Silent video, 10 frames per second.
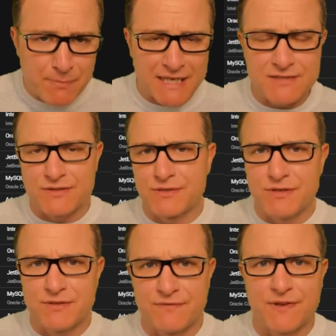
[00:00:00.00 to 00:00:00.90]
based on
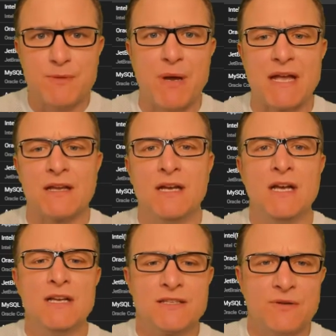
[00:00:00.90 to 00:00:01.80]
user feedback.
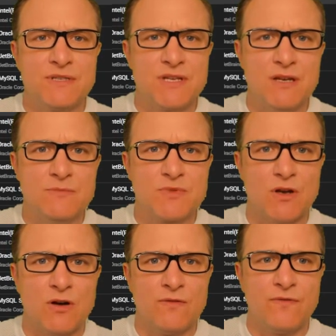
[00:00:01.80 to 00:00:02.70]
So in terms
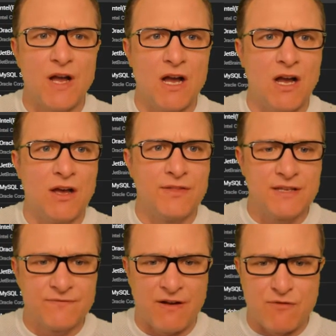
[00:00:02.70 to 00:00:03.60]
of uh,
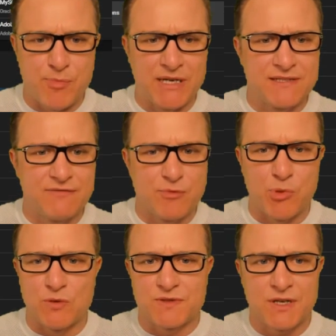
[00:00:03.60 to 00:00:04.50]
the vulnerability
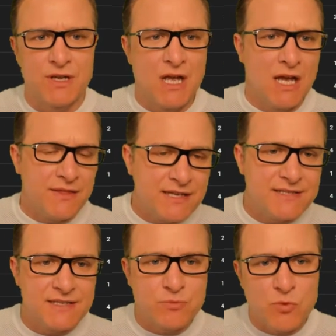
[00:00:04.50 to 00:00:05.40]
report, so this
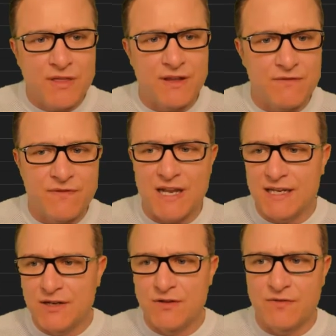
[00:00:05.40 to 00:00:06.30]
is, we think,
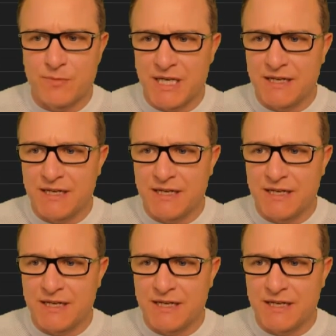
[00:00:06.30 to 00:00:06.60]
fairly new from an